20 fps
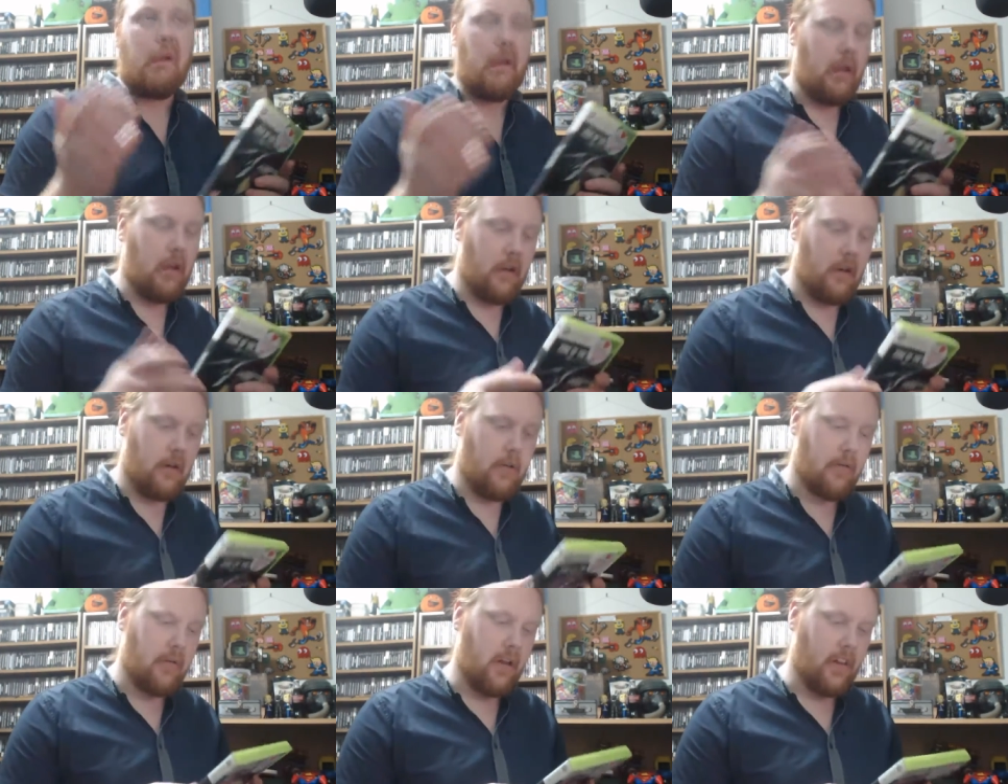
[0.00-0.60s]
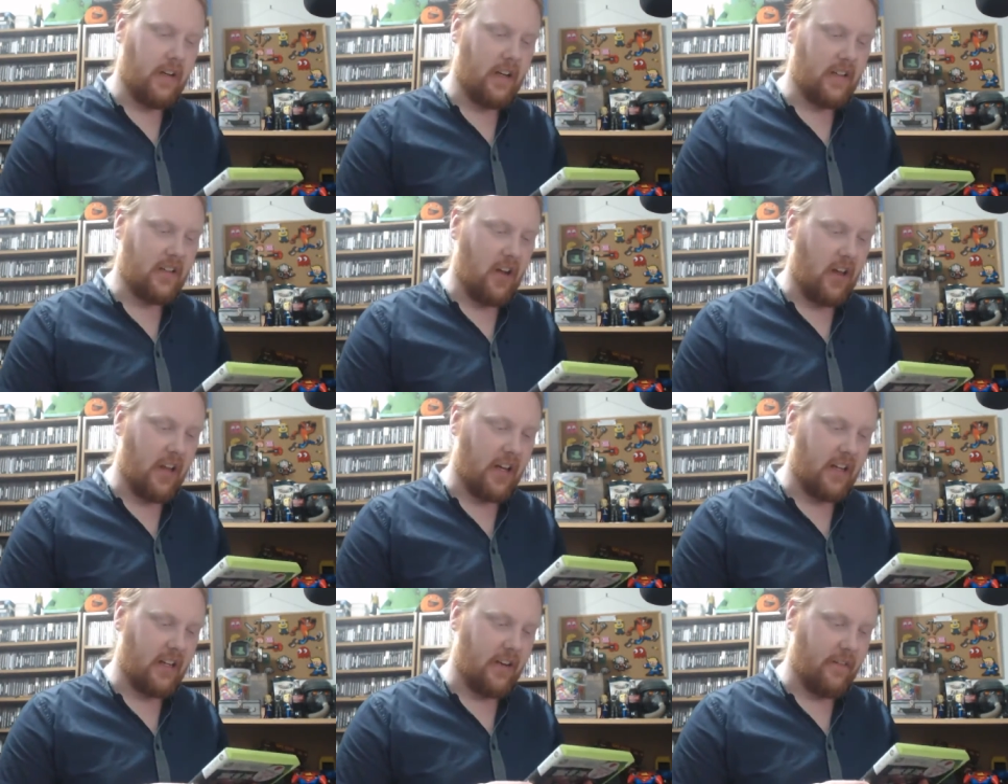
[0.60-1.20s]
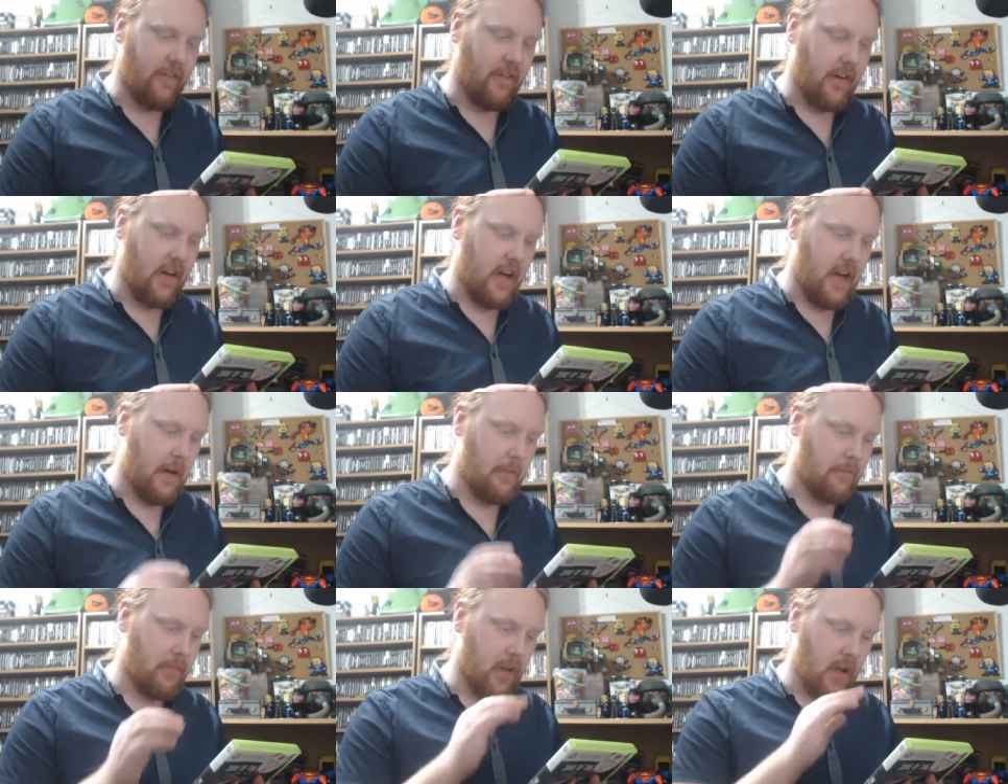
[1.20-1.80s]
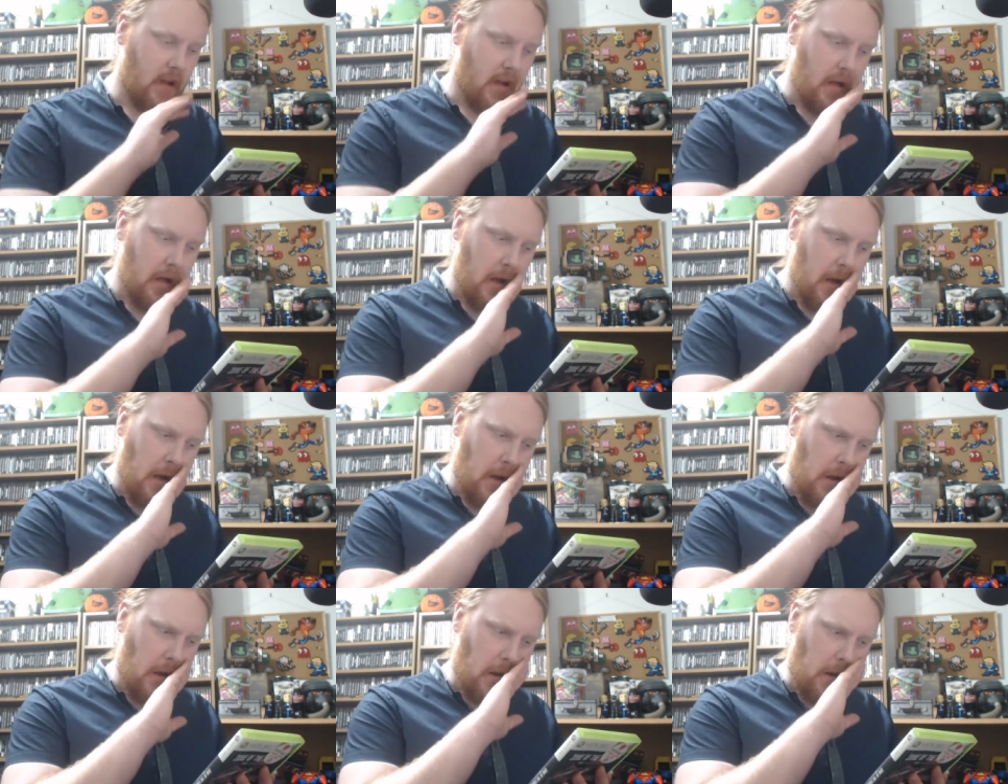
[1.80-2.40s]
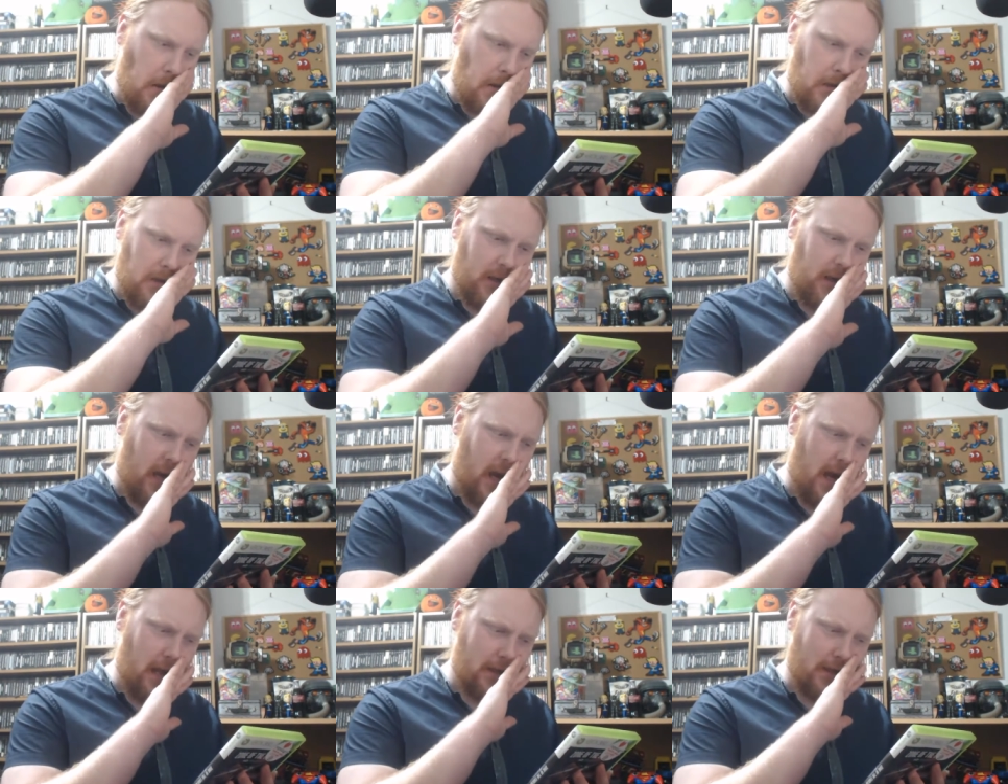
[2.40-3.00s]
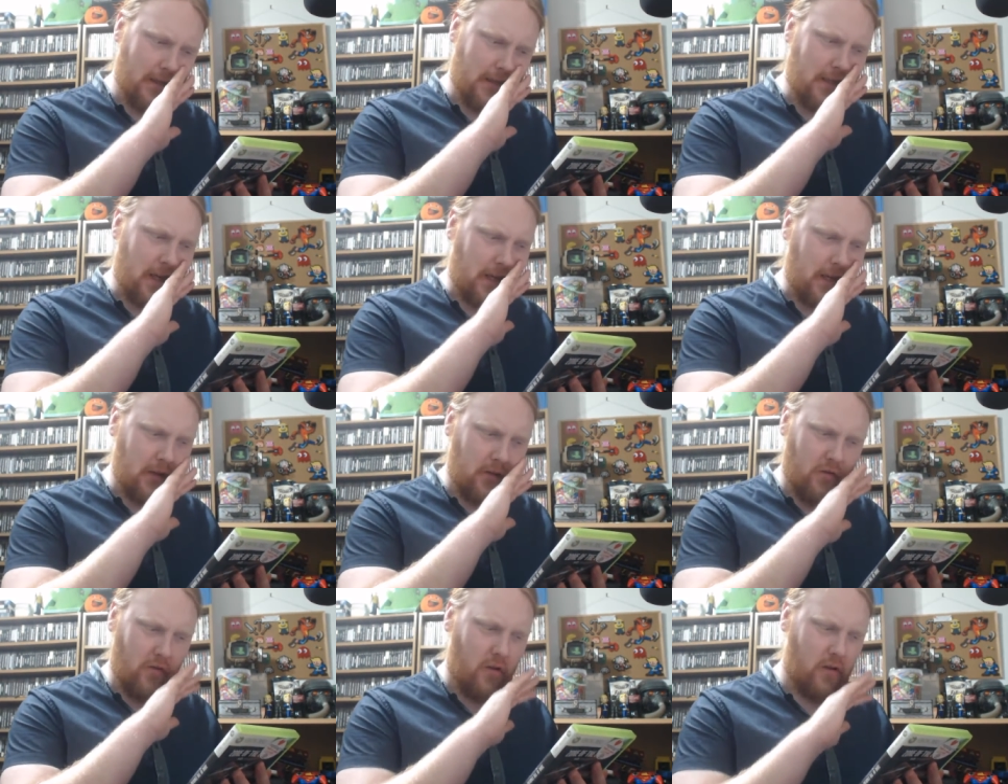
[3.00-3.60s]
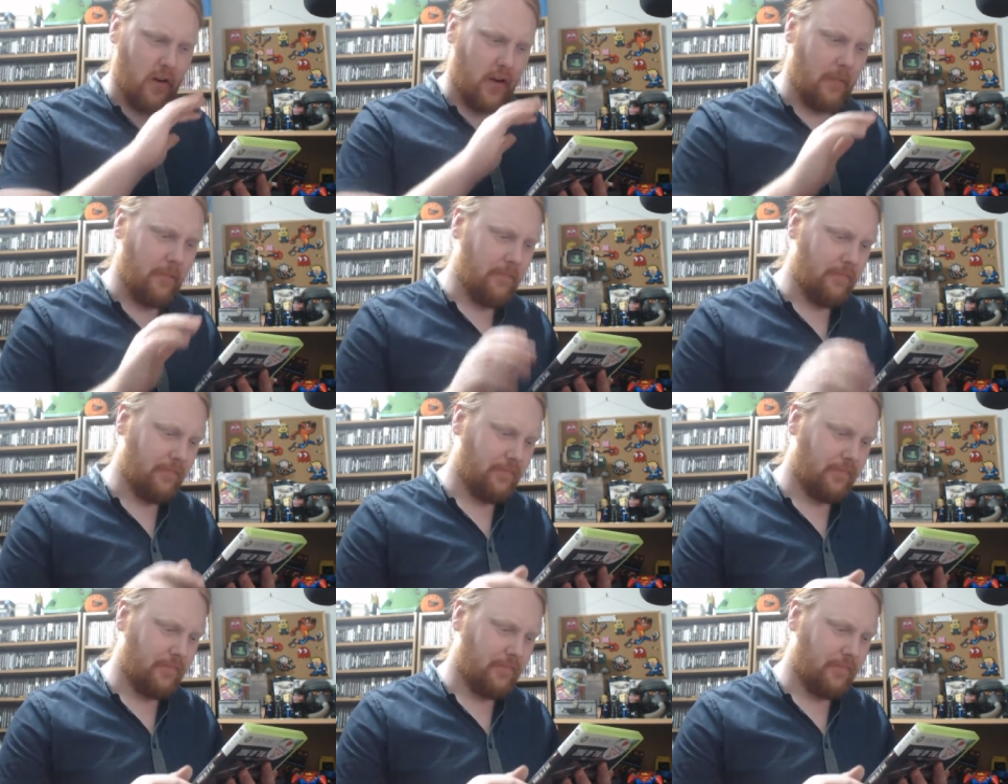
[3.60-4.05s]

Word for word: I don't know. I think it's got like a different name. Yeah, The Second Runner.